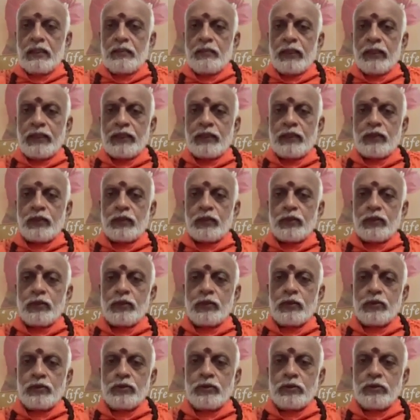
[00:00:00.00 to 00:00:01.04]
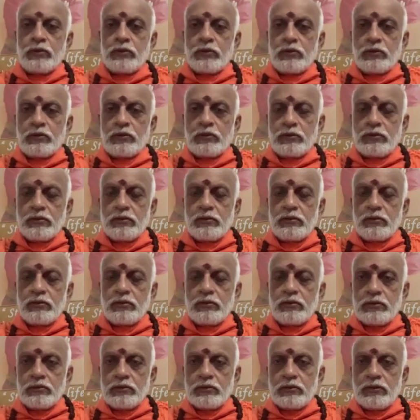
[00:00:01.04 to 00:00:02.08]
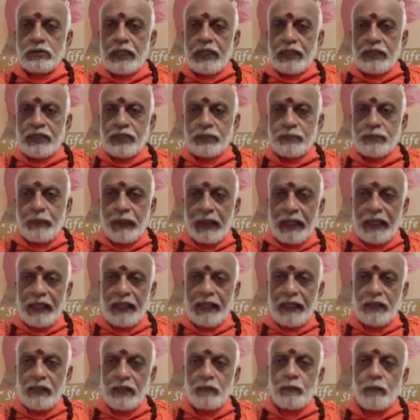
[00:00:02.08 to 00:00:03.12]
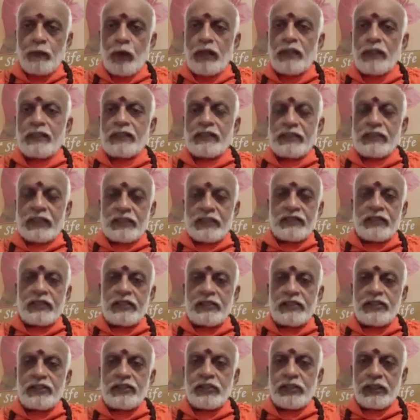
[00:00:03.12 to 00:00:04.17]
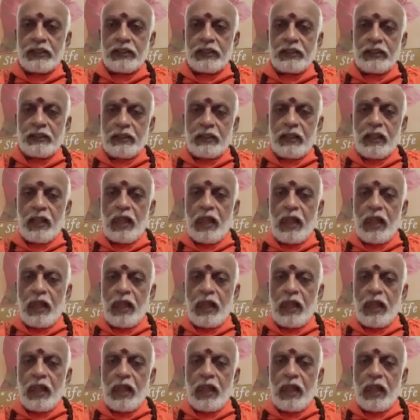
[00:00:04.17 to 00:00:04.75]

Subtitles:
but to explain what is essential,